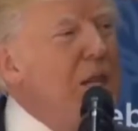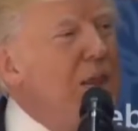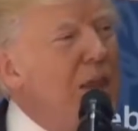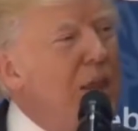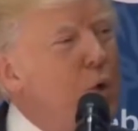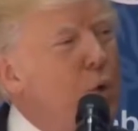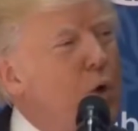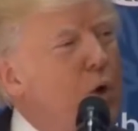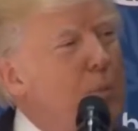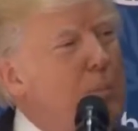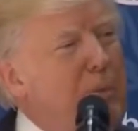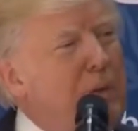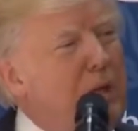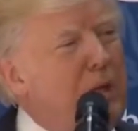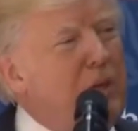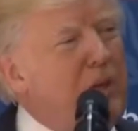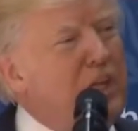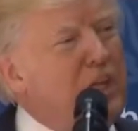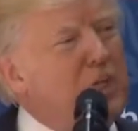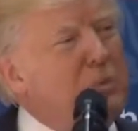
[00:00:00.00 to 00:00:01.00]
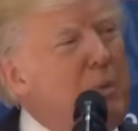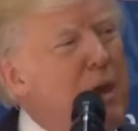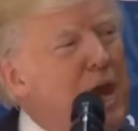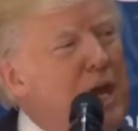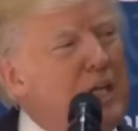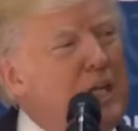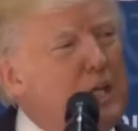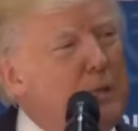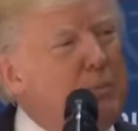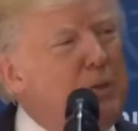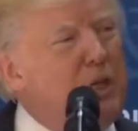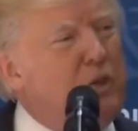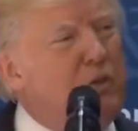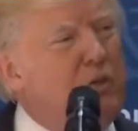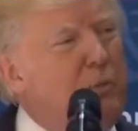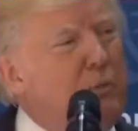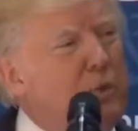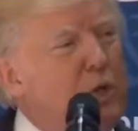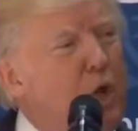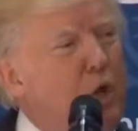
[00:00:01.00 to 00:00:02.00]
They will build these monuments
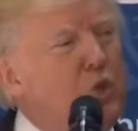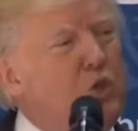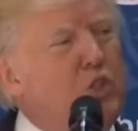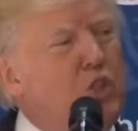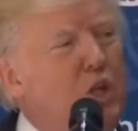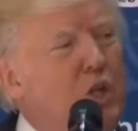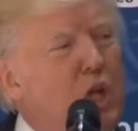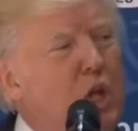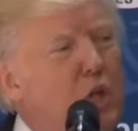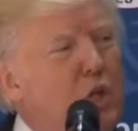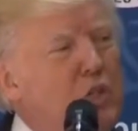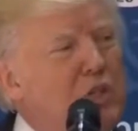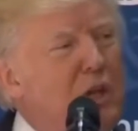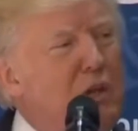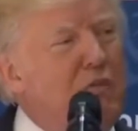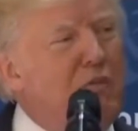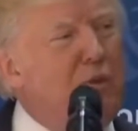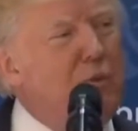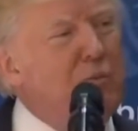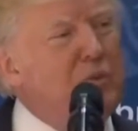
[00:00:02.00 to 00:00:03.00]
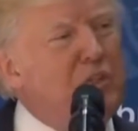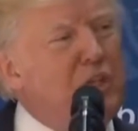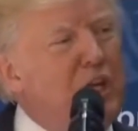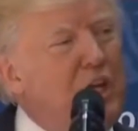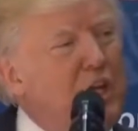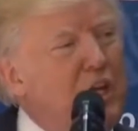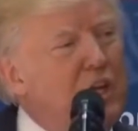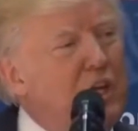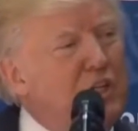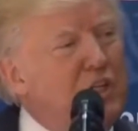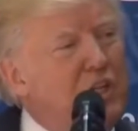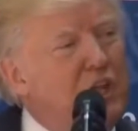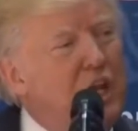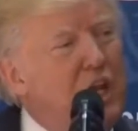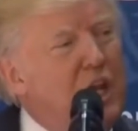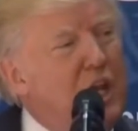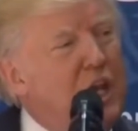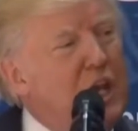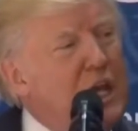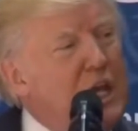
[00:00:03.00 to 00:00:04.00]
from coast to coast and from city to
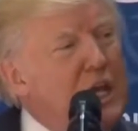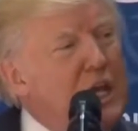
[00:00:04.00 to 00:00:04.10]
city.